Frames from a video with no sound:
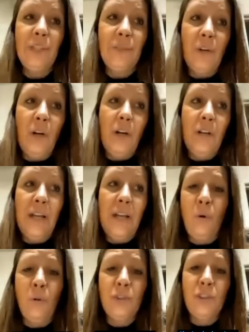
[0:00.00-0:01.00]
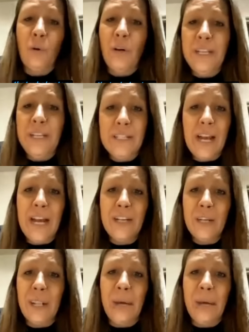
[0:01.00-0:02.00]
of all, that whole story is
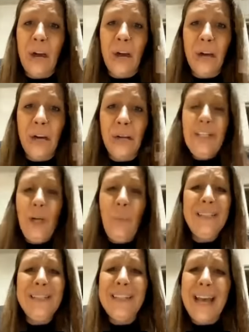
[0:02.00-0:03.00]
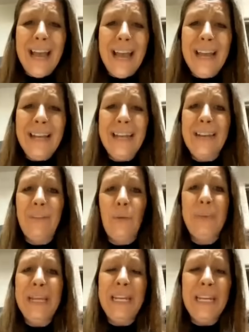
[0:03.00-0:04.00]
not true at all. No one died. He never
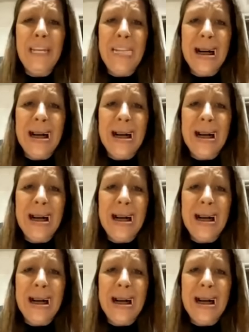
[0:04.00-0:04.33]
beat anybody